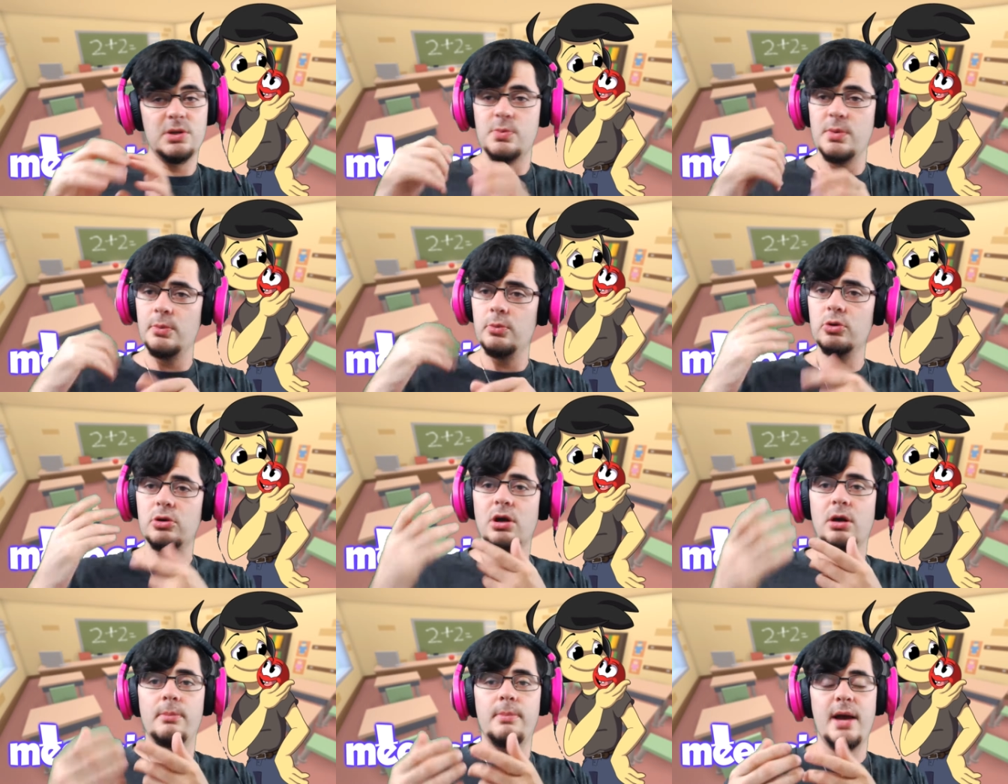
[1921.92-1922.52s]
because
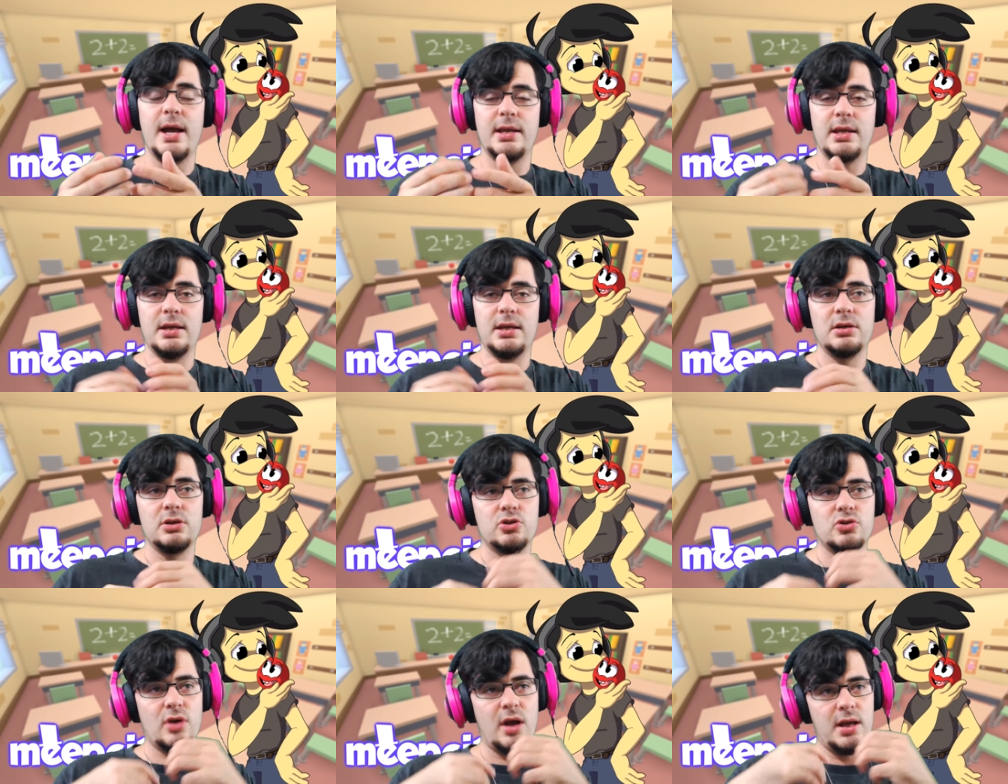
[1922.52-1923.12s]
people come back in
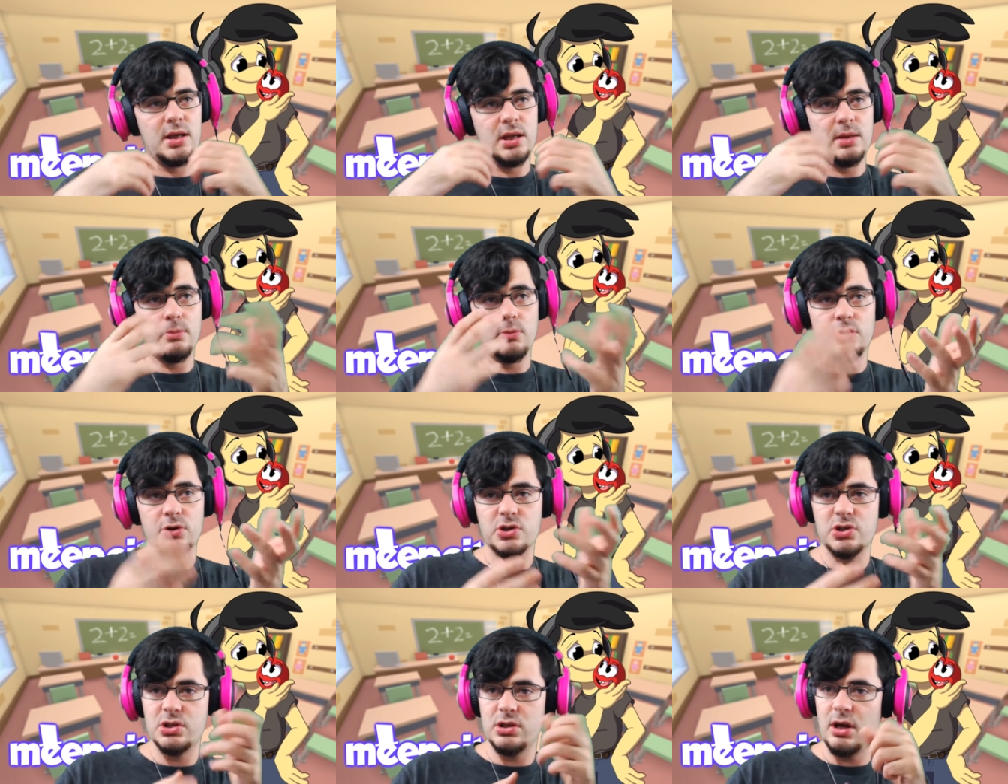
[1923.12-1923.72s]
to try and get
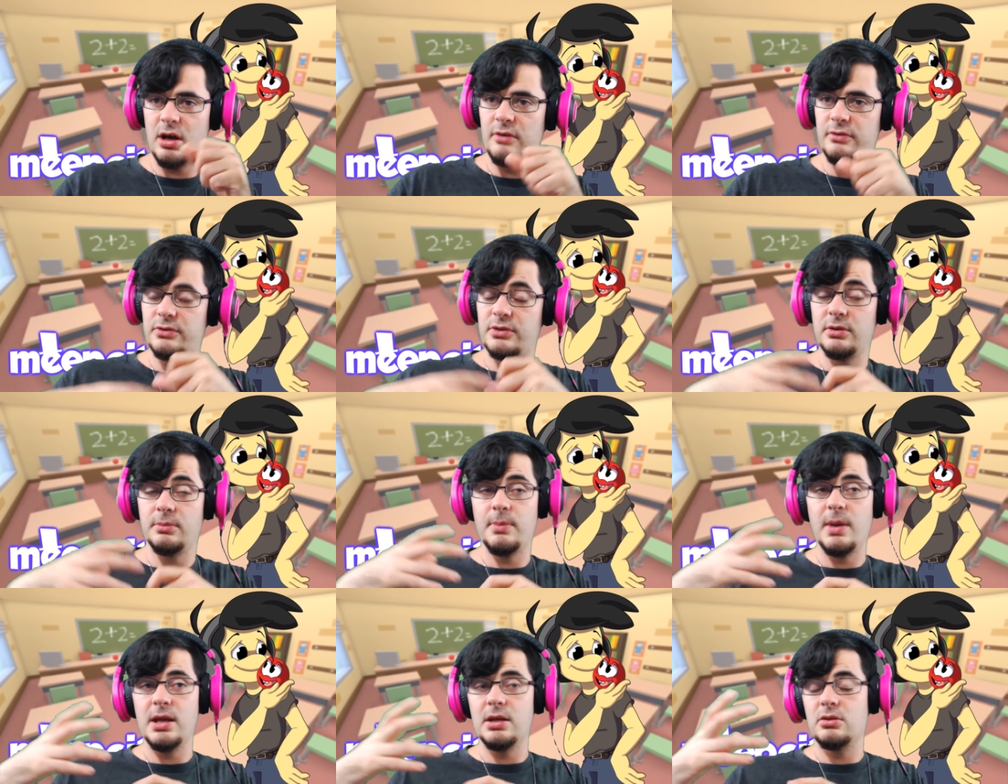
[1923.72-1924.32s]
more stuff
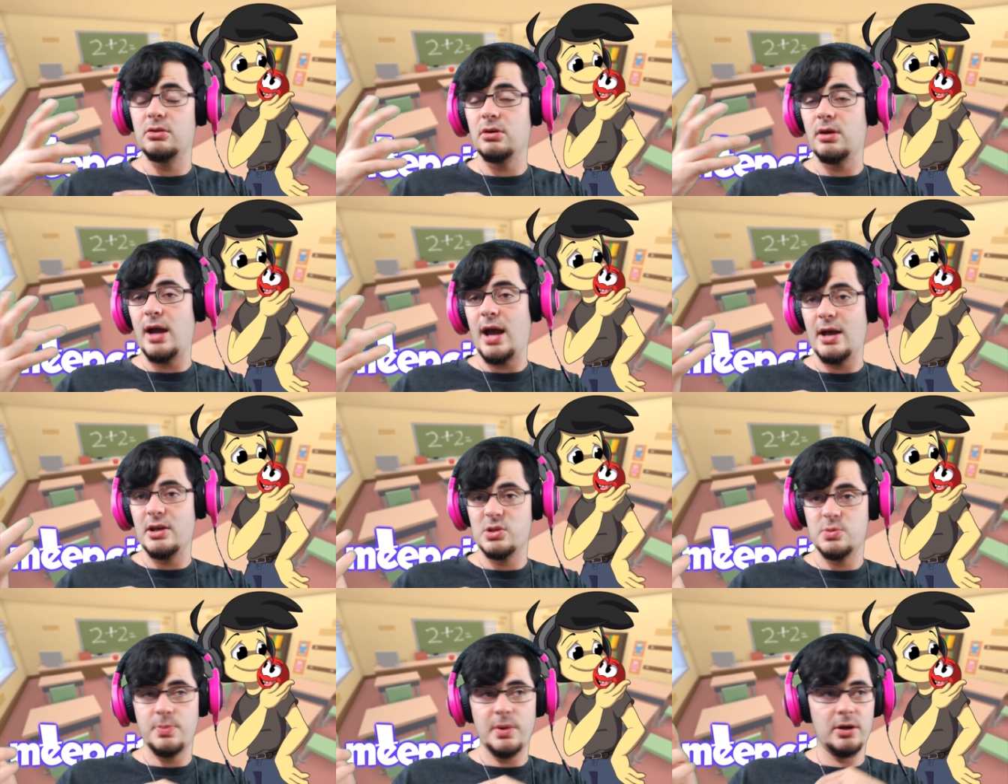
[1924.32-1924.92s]
to make their
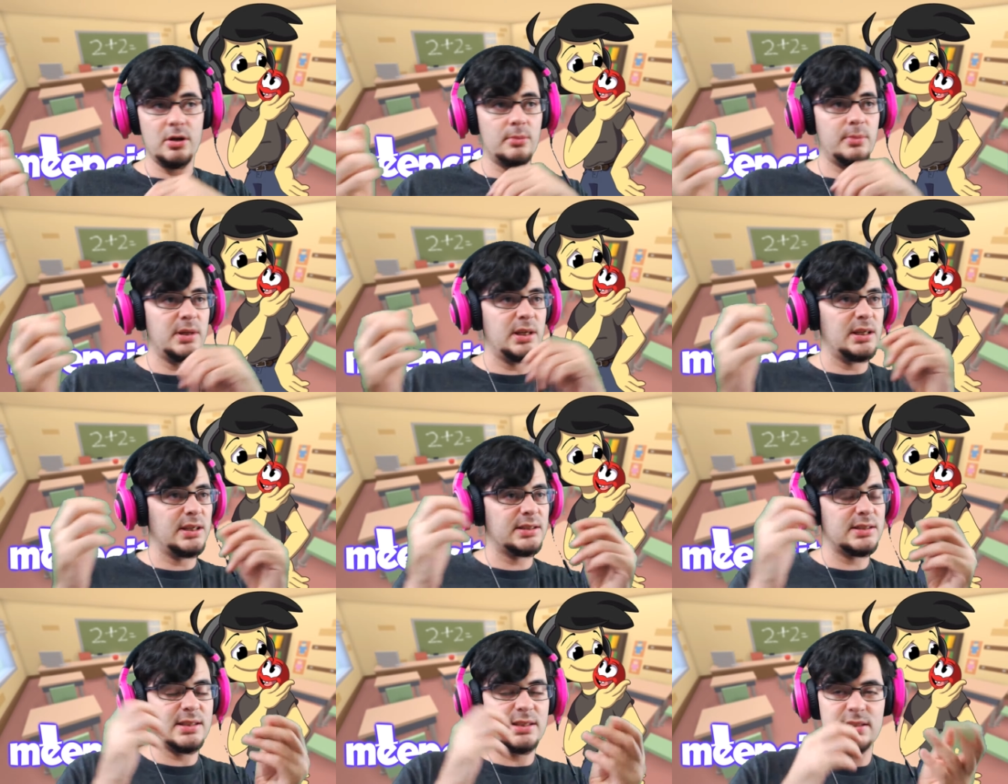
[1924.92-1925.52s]
house better. I
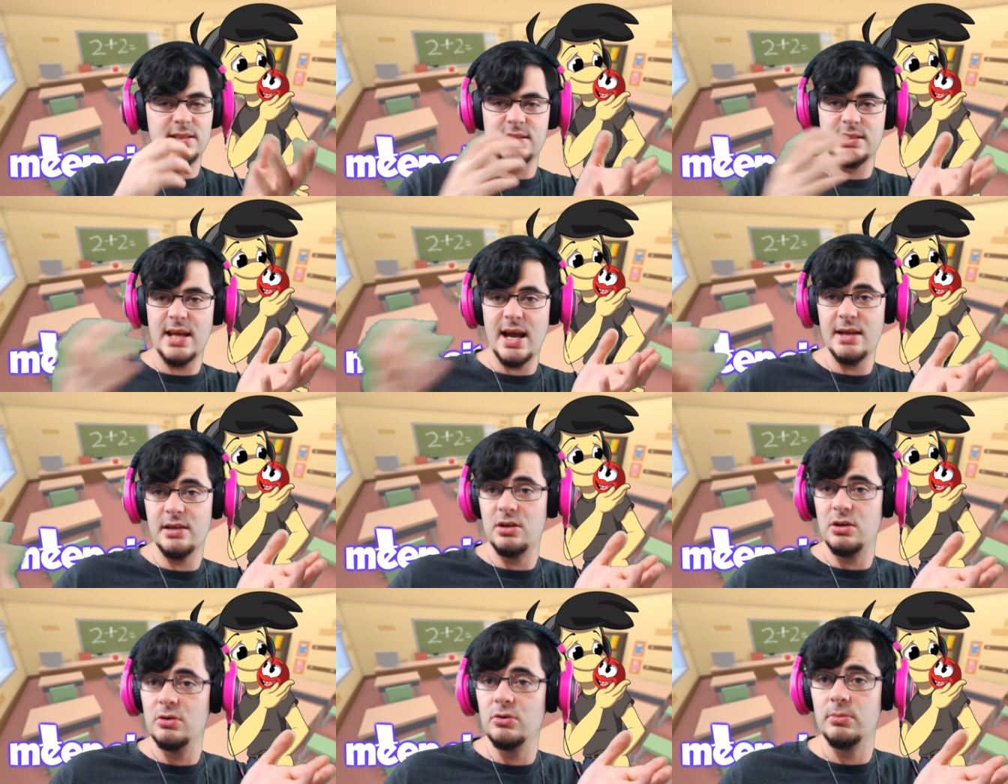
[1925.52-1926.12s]
mean, it's, it's
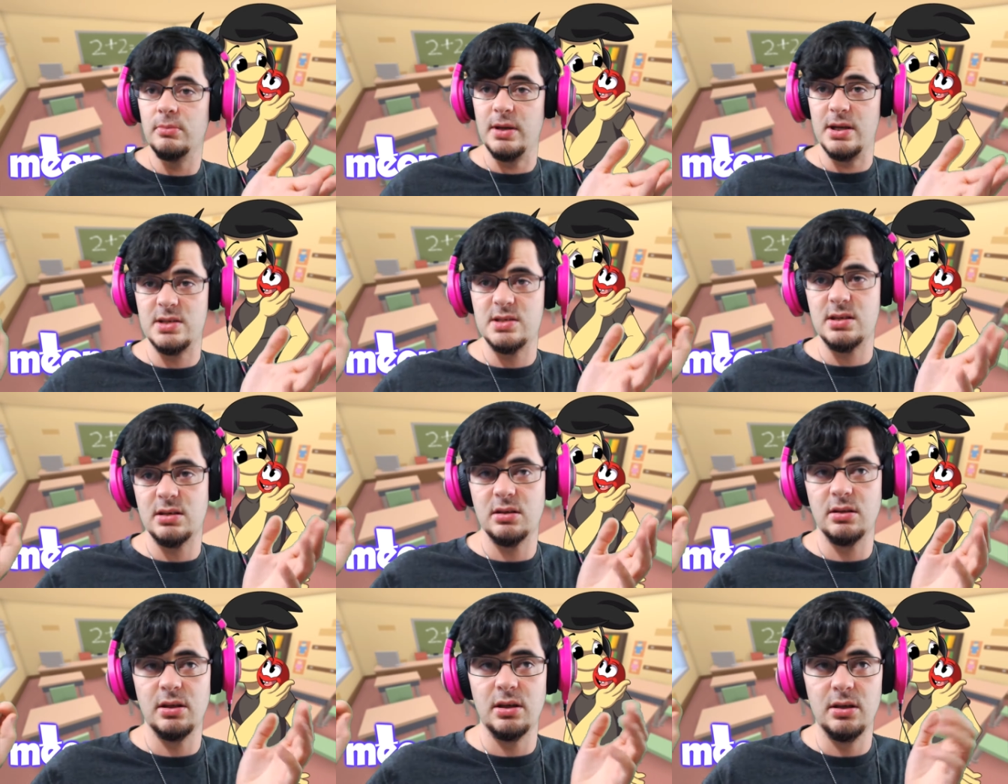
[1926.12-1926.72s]
Tycoon
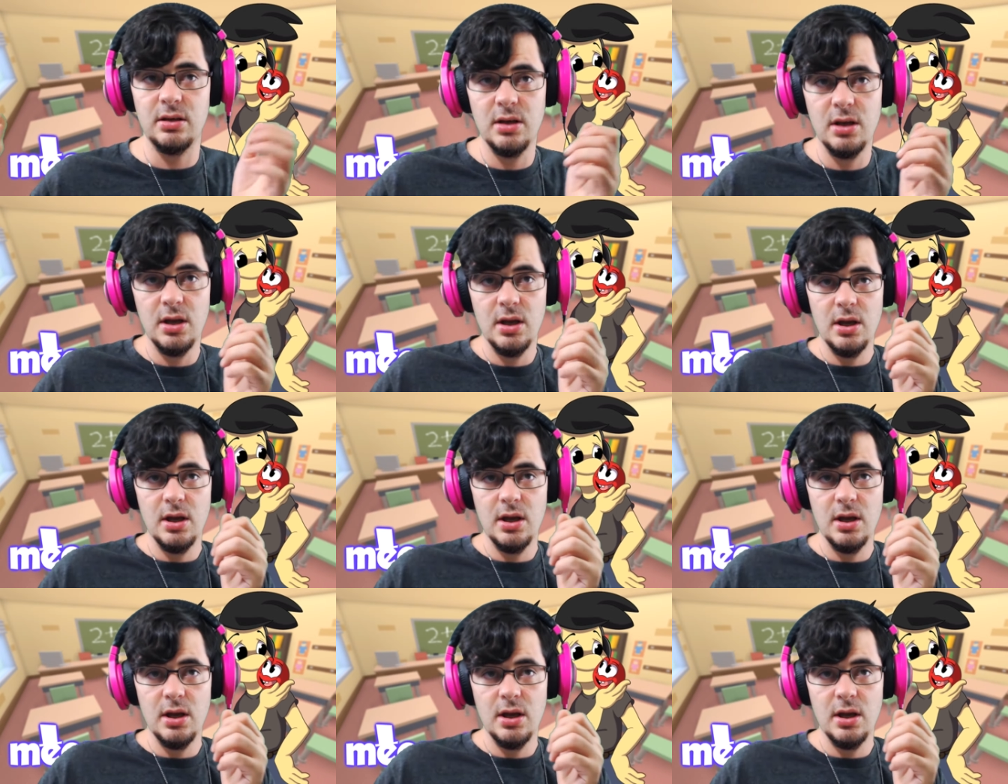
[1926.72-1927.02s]
basically.